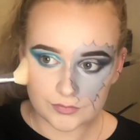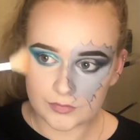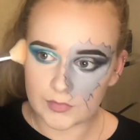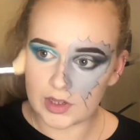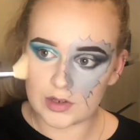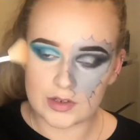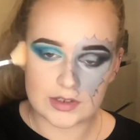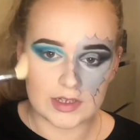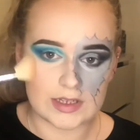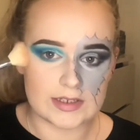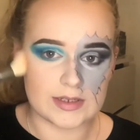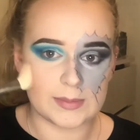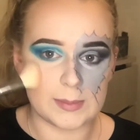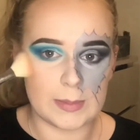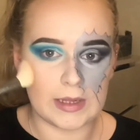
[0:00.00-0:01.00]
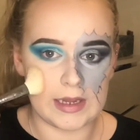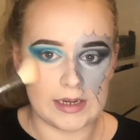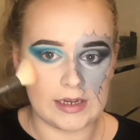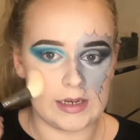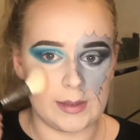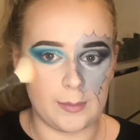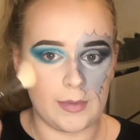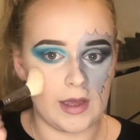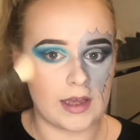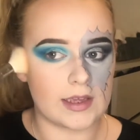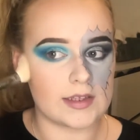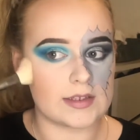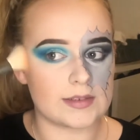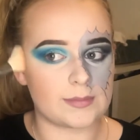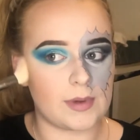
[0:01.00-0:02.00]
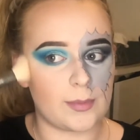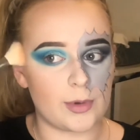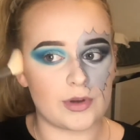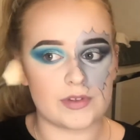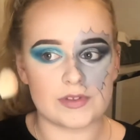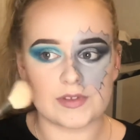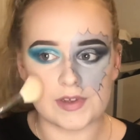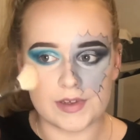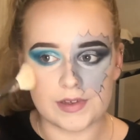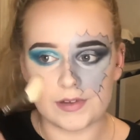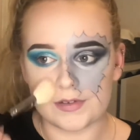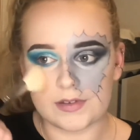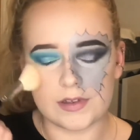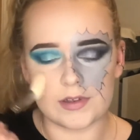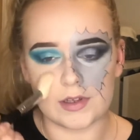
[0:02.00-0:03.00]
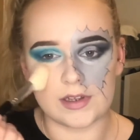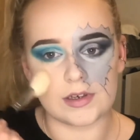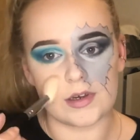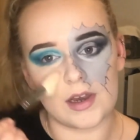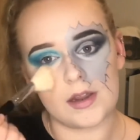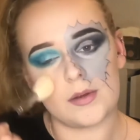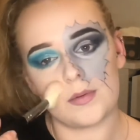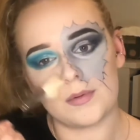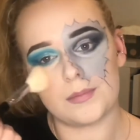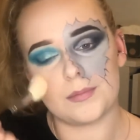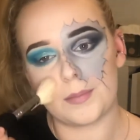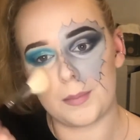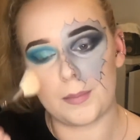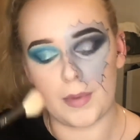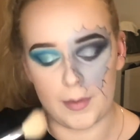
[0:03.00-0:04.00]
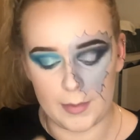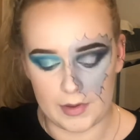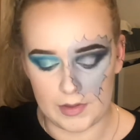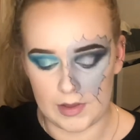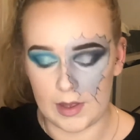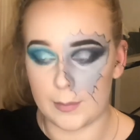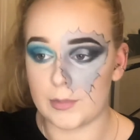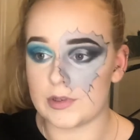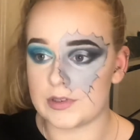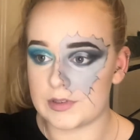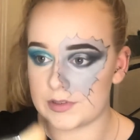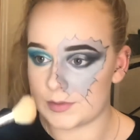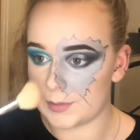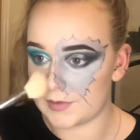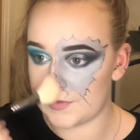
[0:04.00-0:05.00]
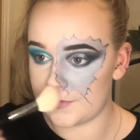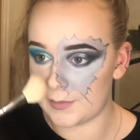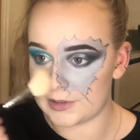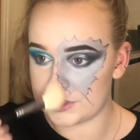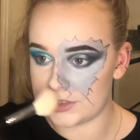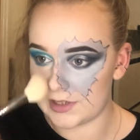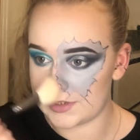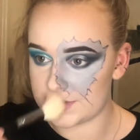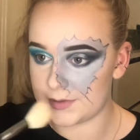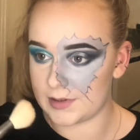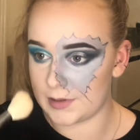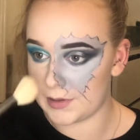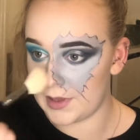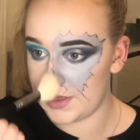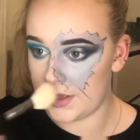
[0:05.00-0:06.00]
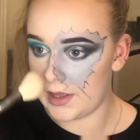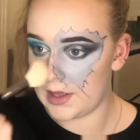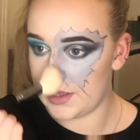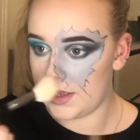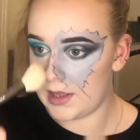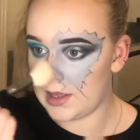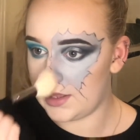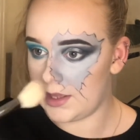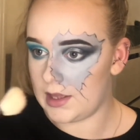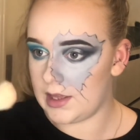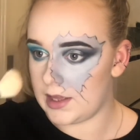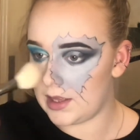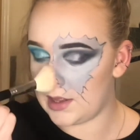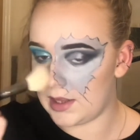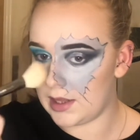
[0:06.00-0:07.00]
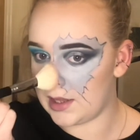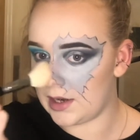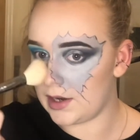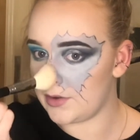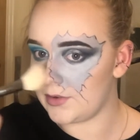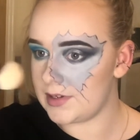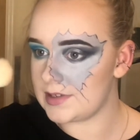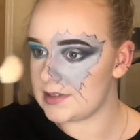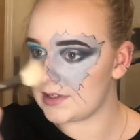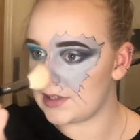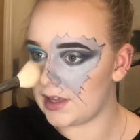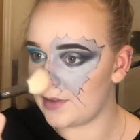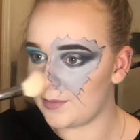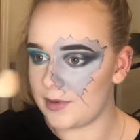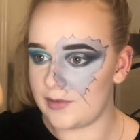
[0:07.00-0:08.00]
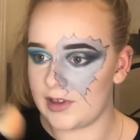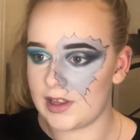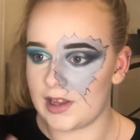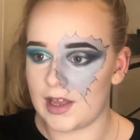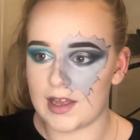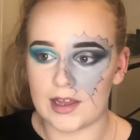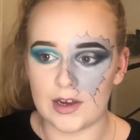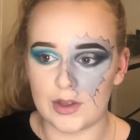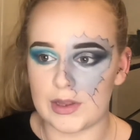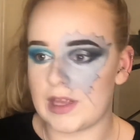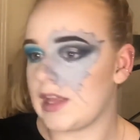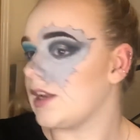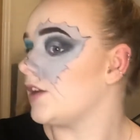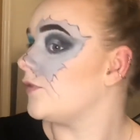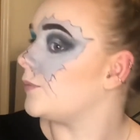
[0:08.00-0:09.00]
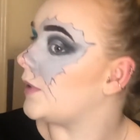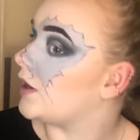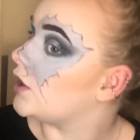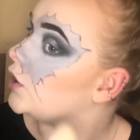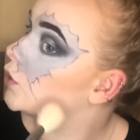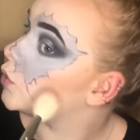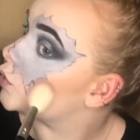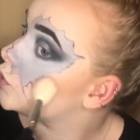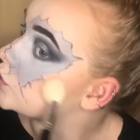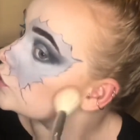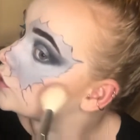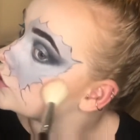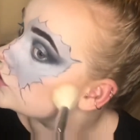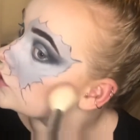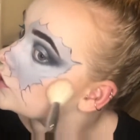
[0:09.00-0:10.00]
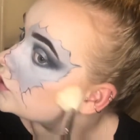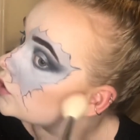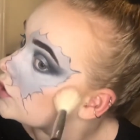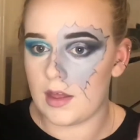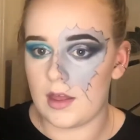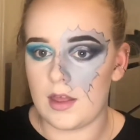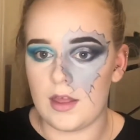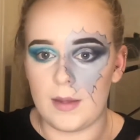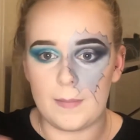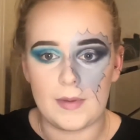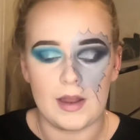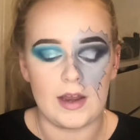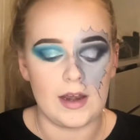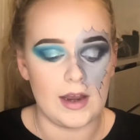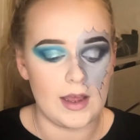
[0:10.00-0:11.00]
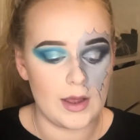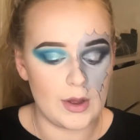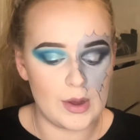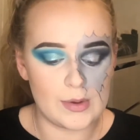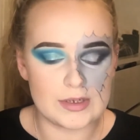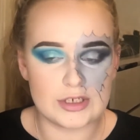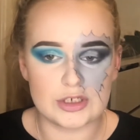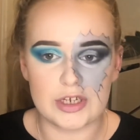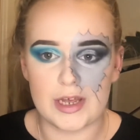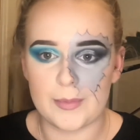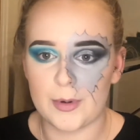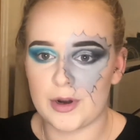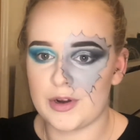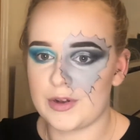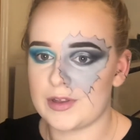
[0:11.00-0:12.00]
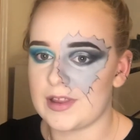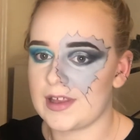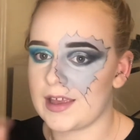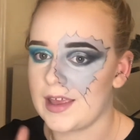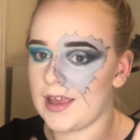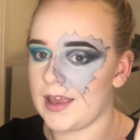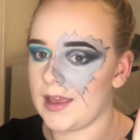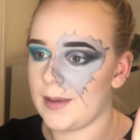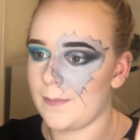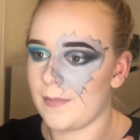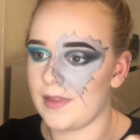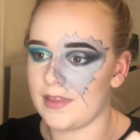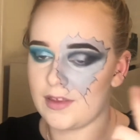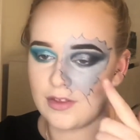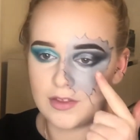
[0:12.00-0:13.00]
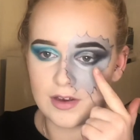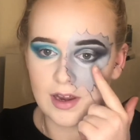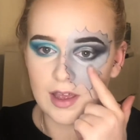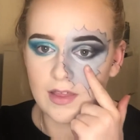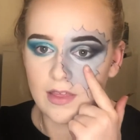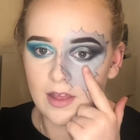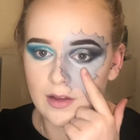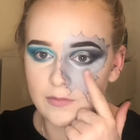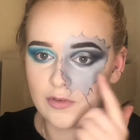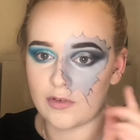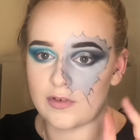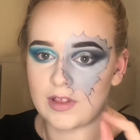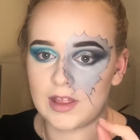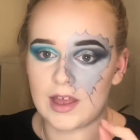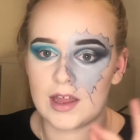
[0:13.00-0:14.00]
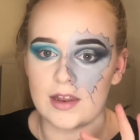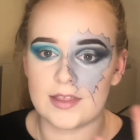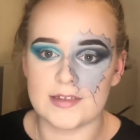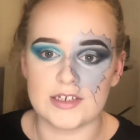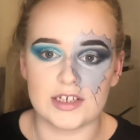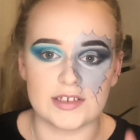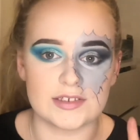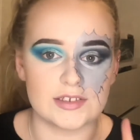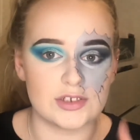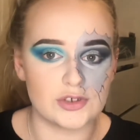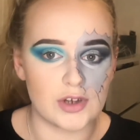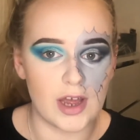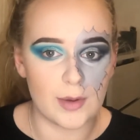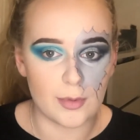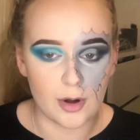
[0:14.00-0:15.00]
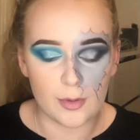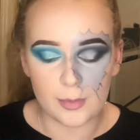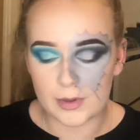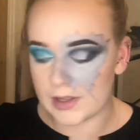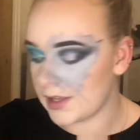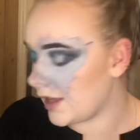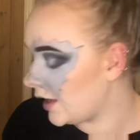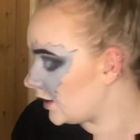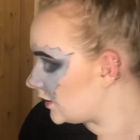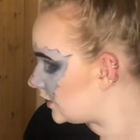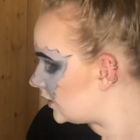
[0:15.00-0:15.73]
I just like to blend it back into my bronzer and then pop it on the apples of my cheek as well. And then recently I've been really liking it on the end of my nose. And now I want to try a product that came the other day that I've not really had the chance to try properly yet.